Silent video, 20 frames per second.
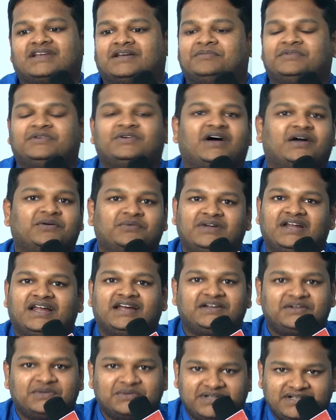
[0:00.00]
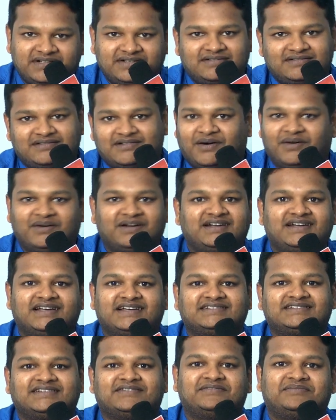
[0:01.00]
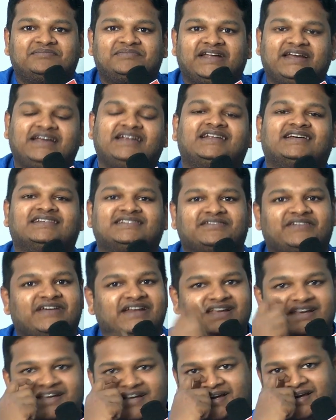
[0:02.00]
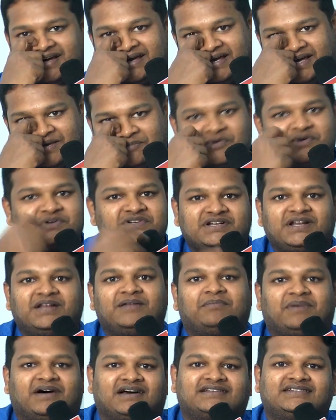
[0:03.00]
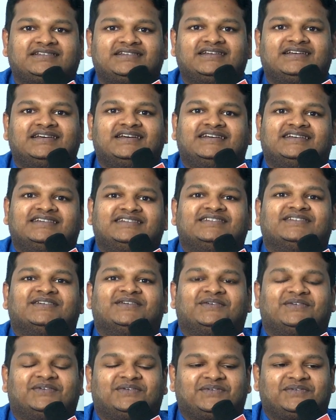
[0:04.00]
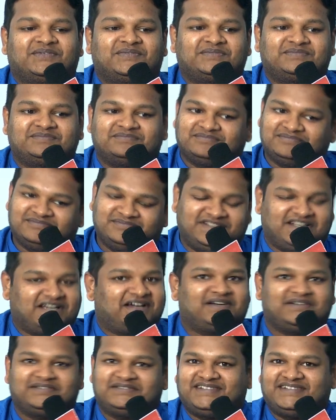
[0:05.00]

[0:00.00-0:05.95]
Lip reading: because I would like to call it as take it as a very emotional path. So yeah.